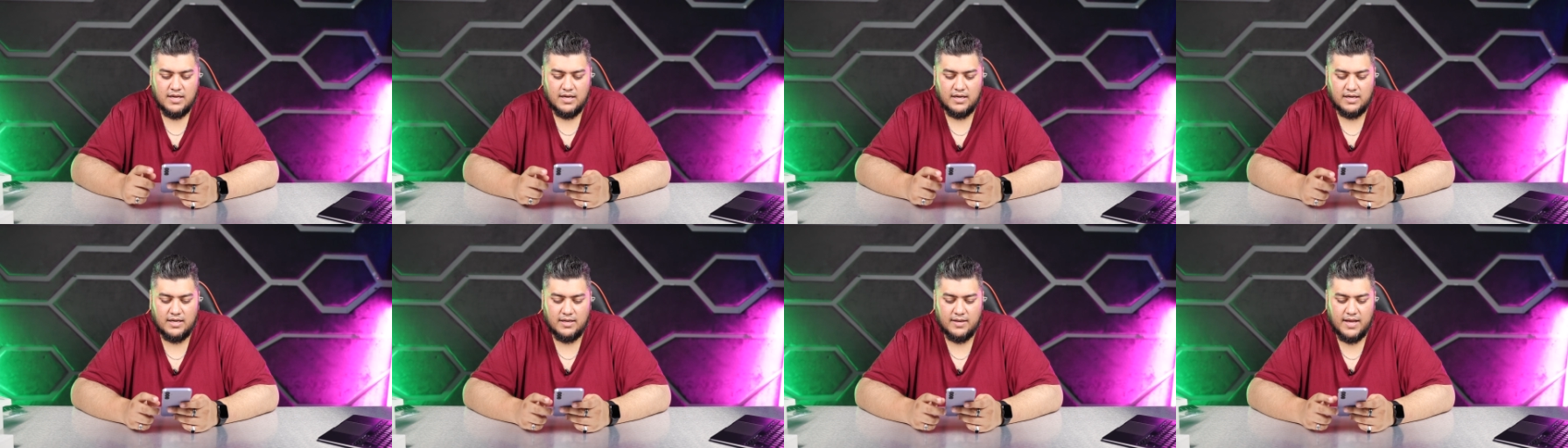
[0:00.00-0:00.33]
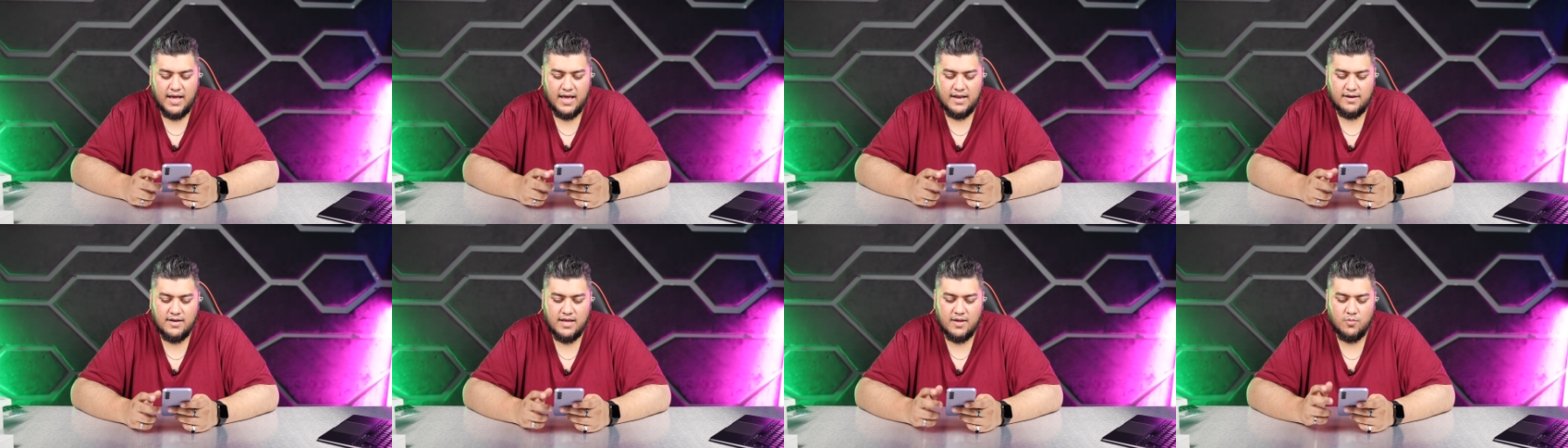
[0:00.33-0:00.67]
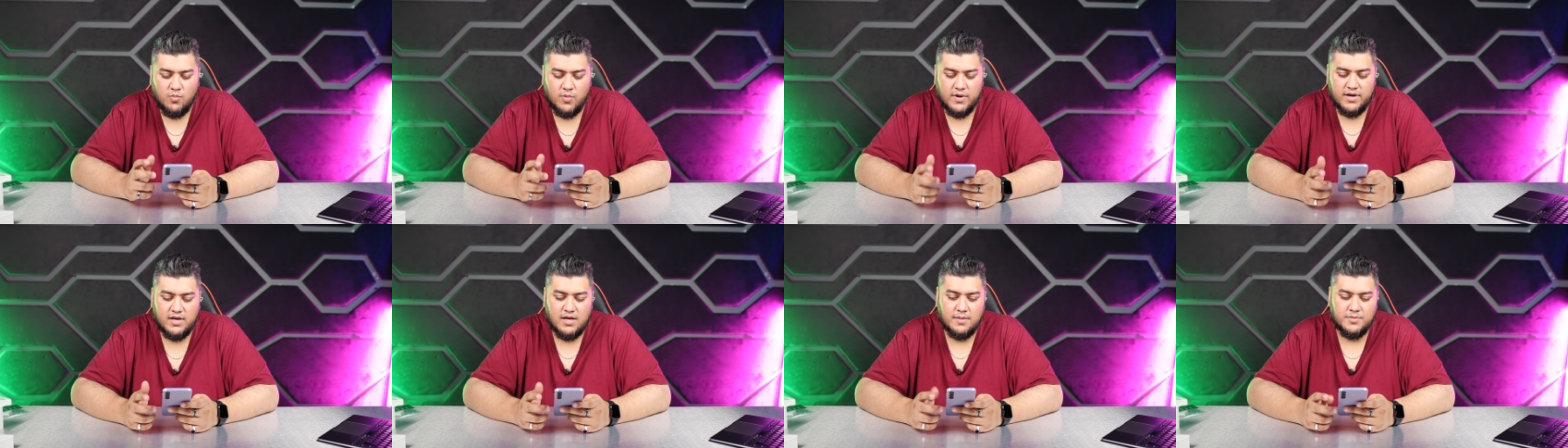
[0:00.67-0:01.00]

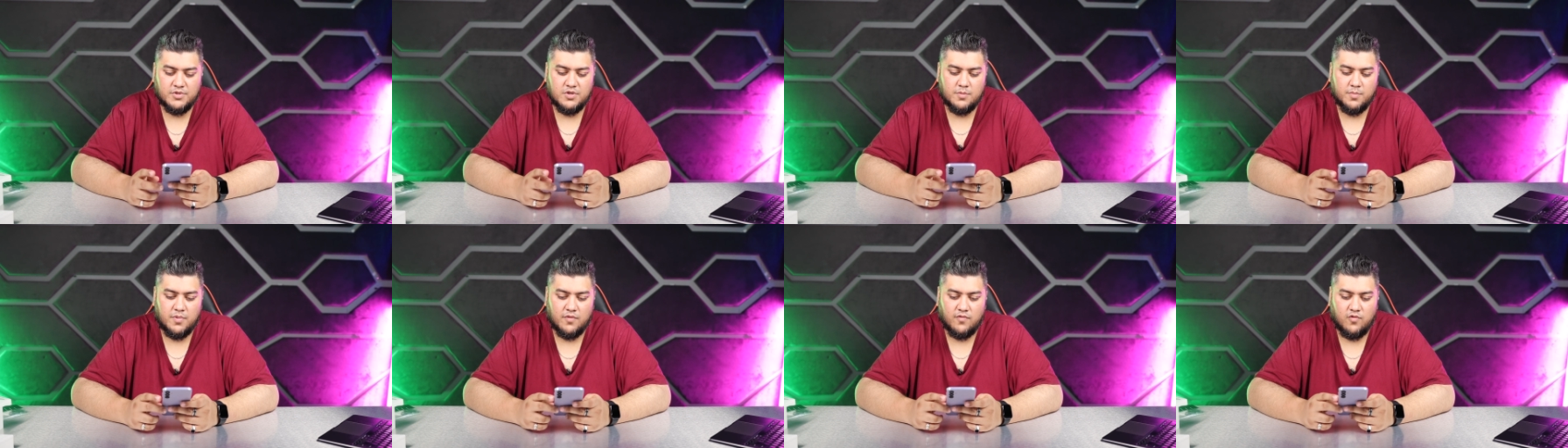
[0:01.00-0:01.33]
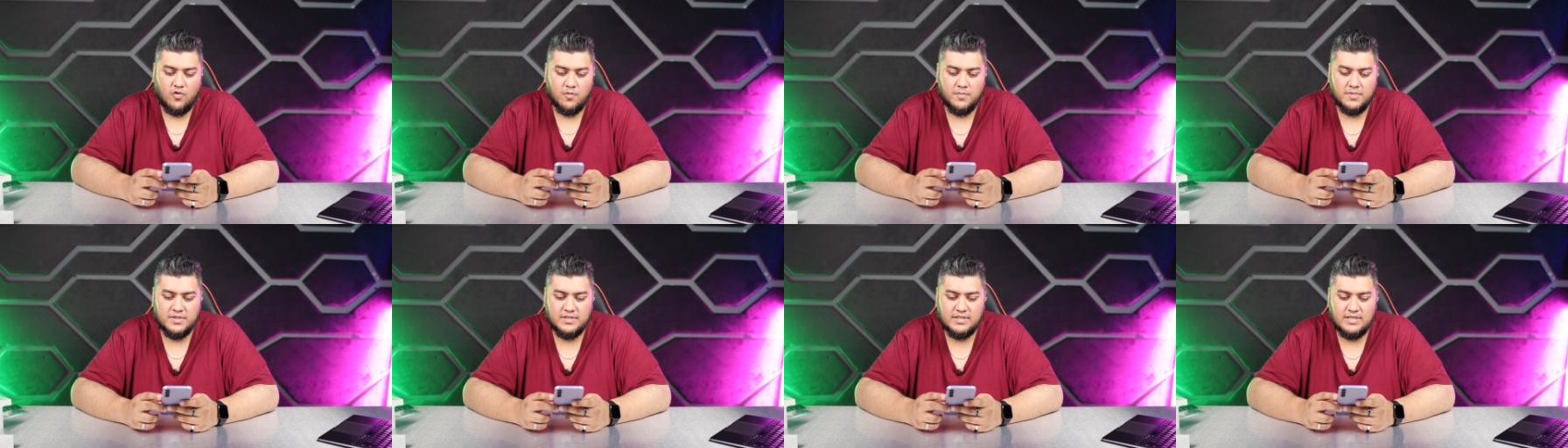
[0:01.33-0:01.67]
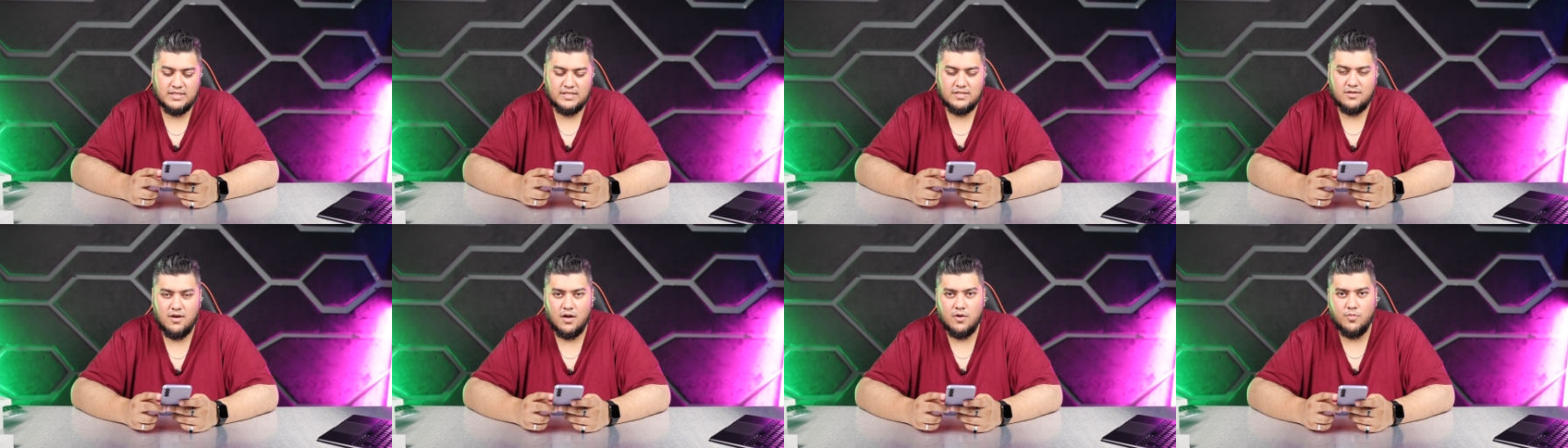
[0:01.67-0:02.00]
and when it comes to performance,
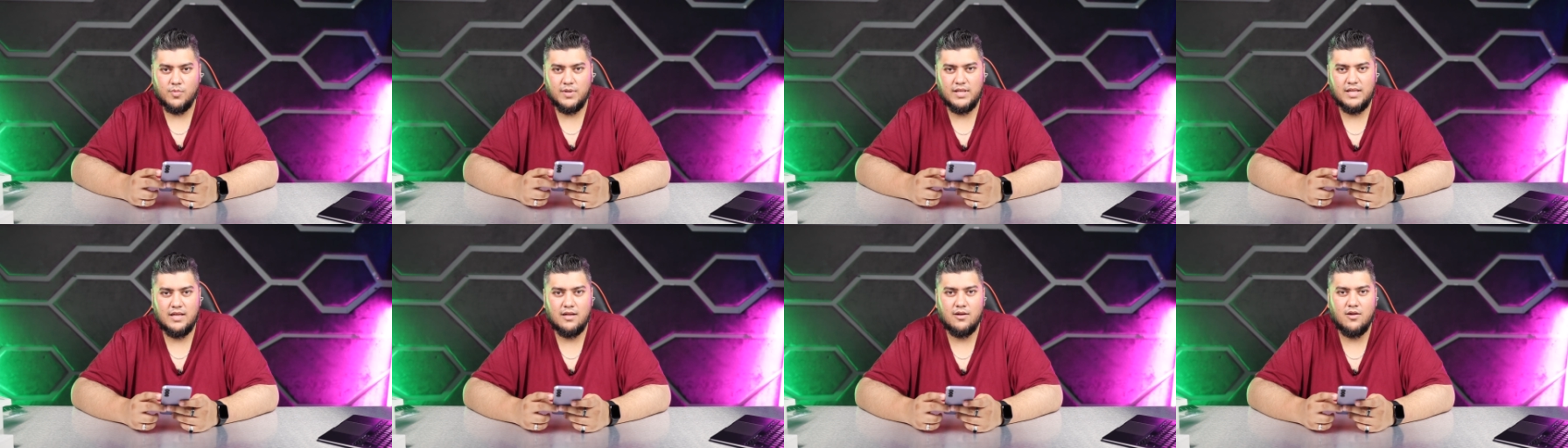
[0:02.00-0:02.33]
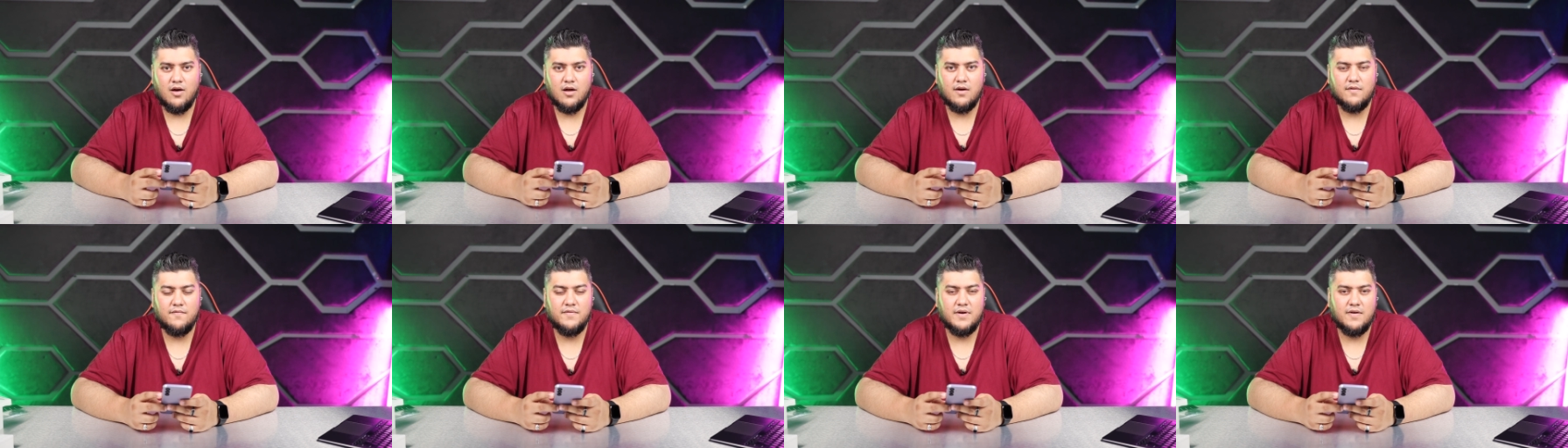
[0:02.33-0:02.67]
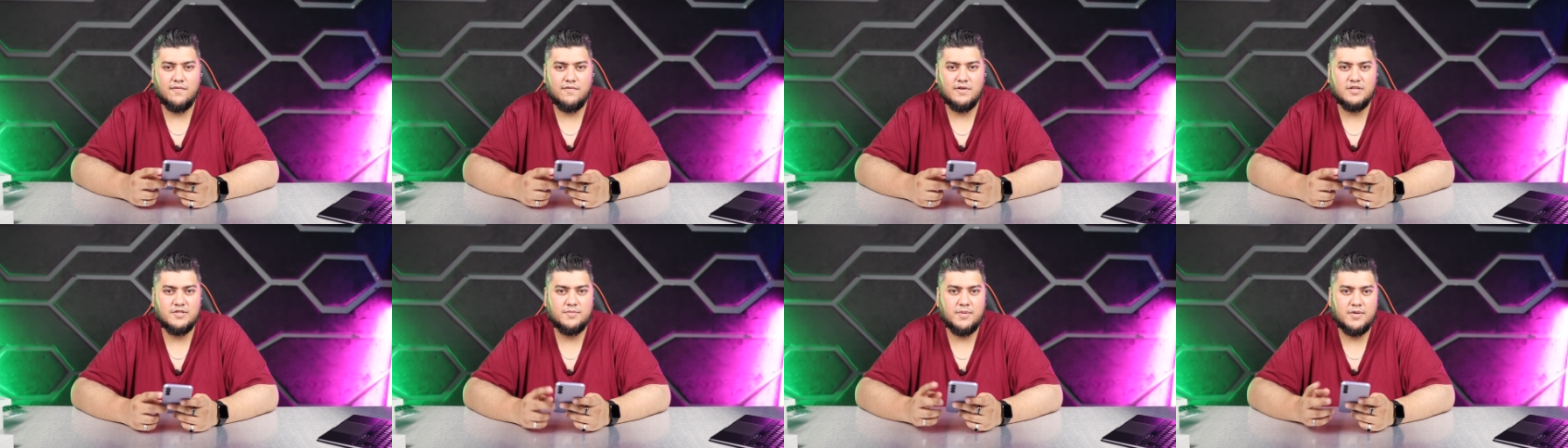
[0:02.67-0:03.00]
there's not really a lot of
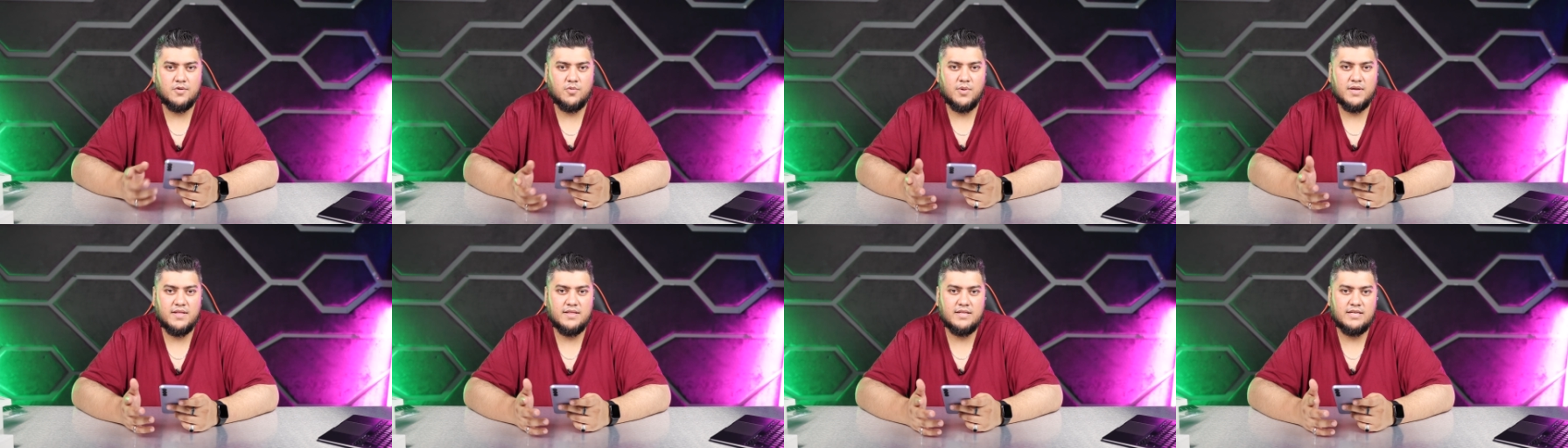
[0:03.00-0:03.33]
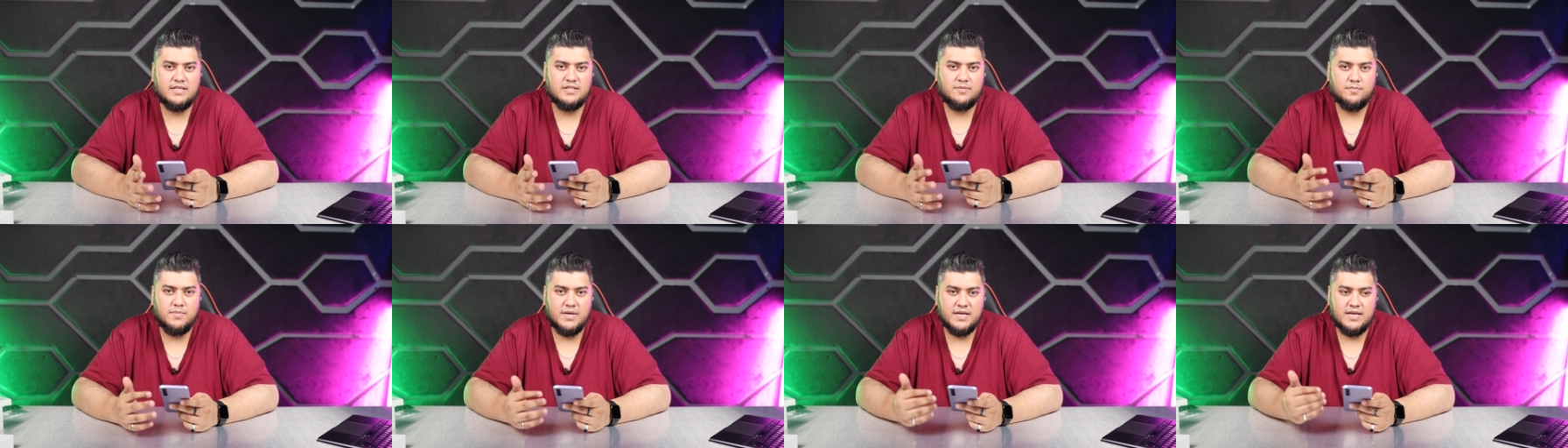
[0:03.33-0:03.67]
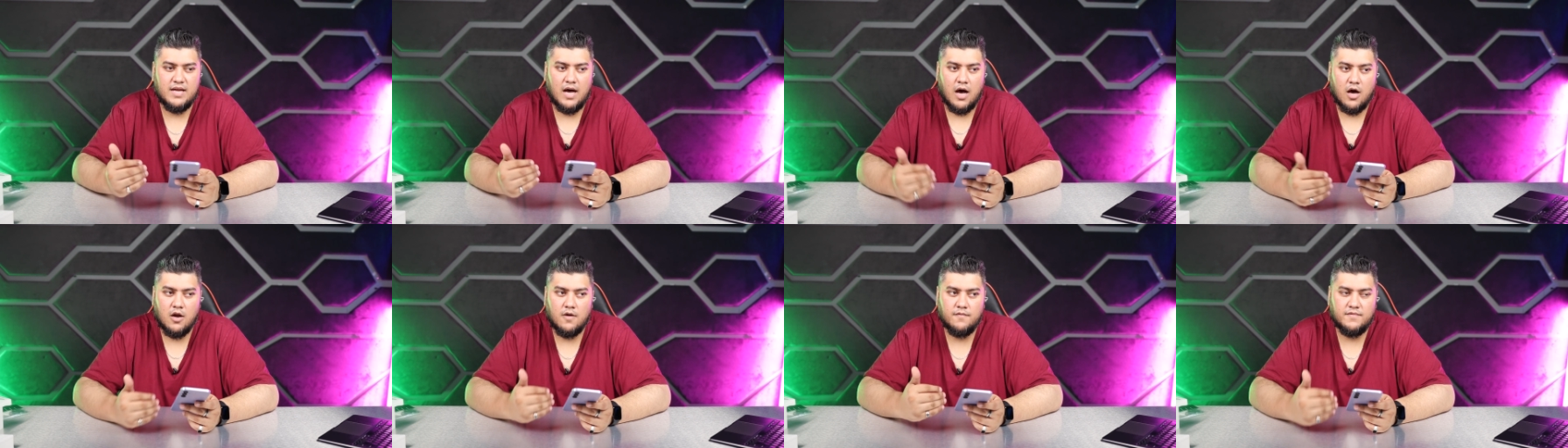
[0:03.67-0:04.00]
difference between these,
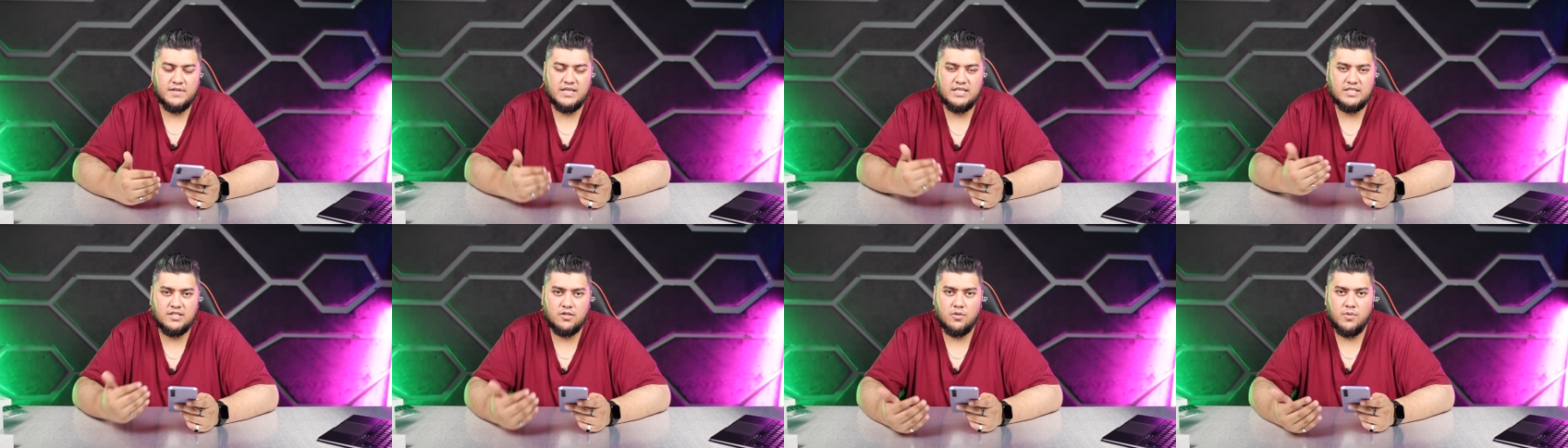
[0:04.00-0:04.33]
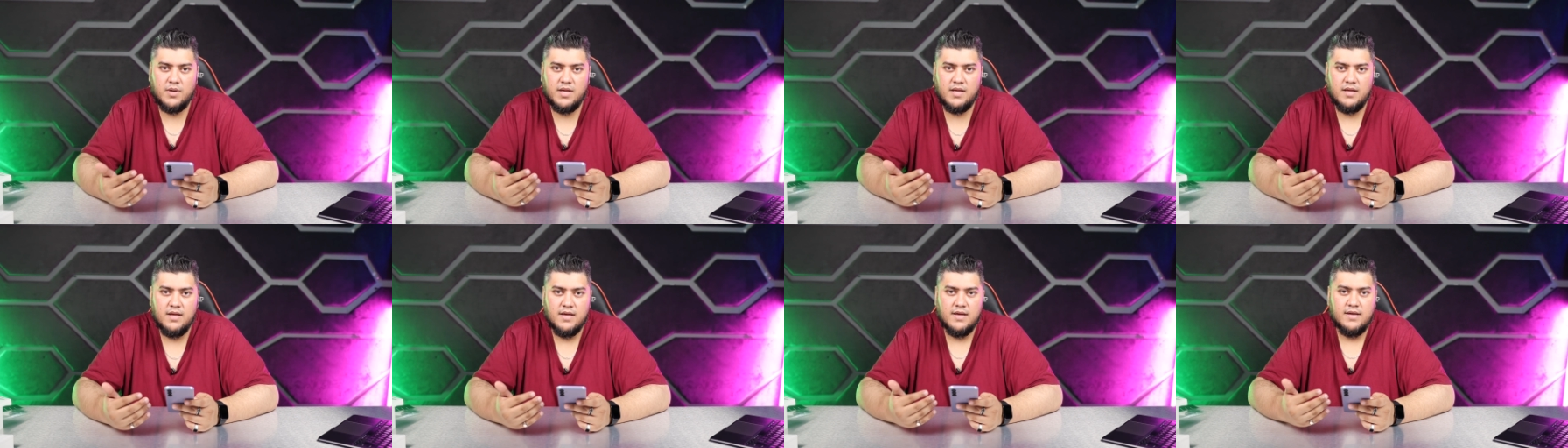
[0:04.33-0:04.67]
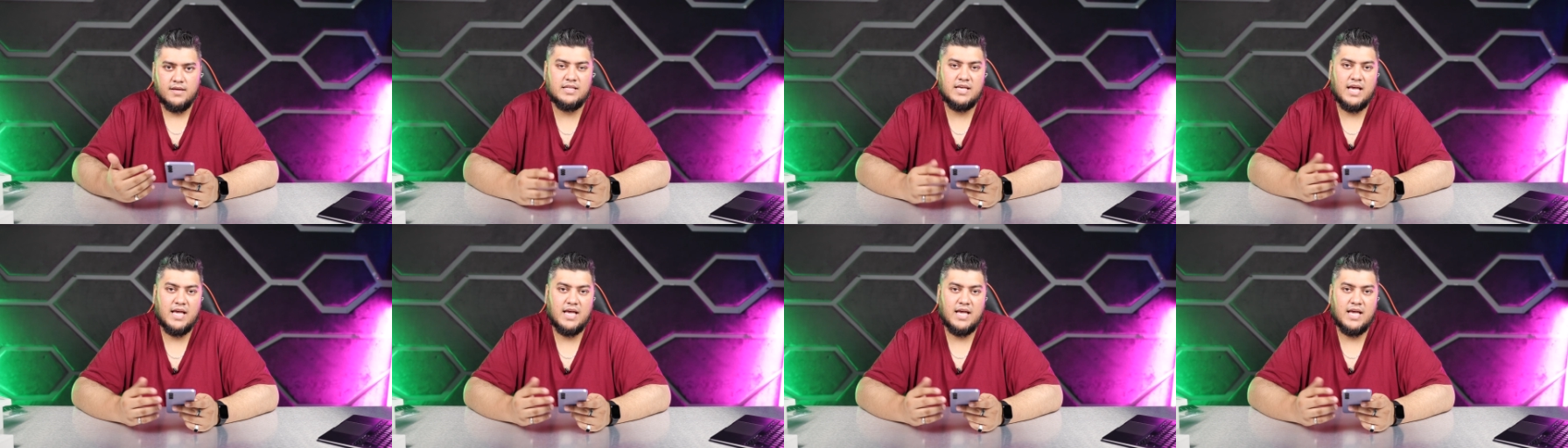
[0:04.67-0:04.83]
but out of these three,